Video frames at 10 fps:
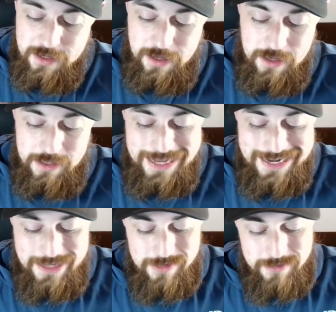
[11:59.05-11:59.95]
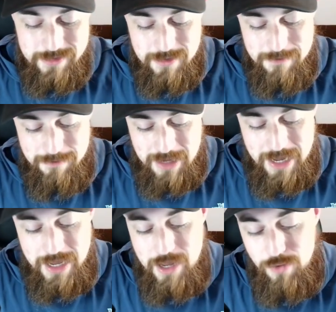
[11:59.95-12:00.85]
And that is
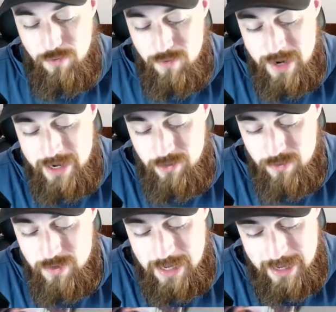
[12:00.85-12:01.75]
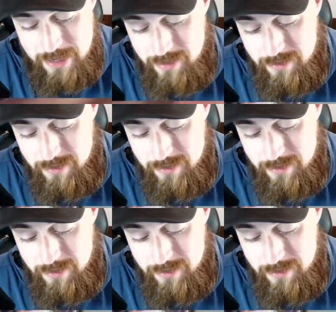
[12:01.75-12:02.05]
my ride or die.